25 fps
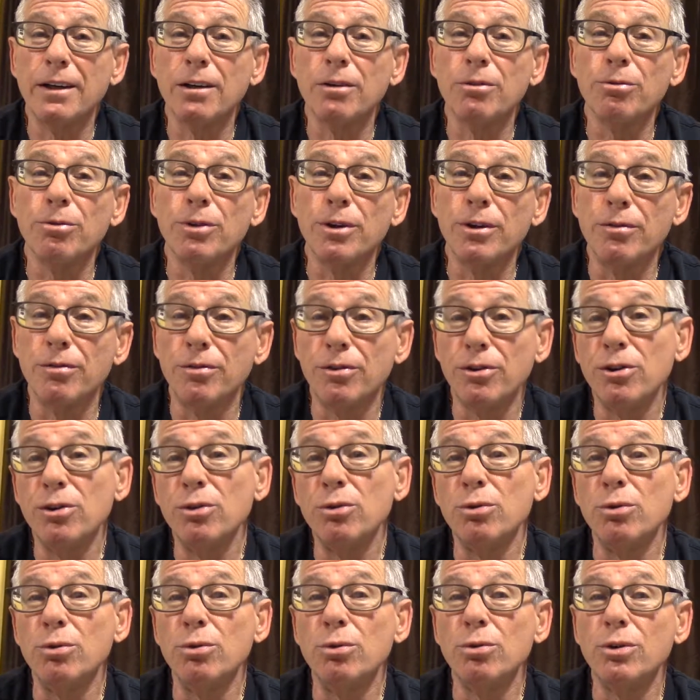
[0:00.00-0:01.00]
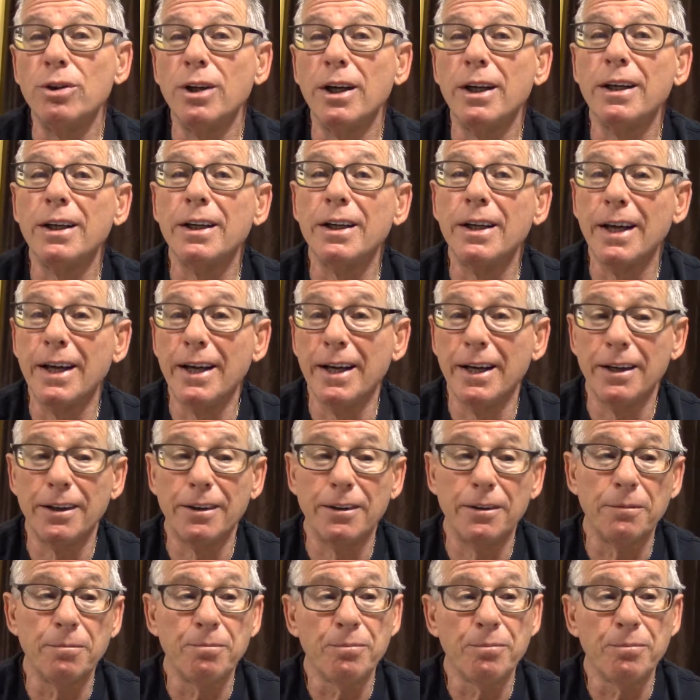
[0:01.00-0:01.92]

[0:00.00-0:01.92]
a review than an ad.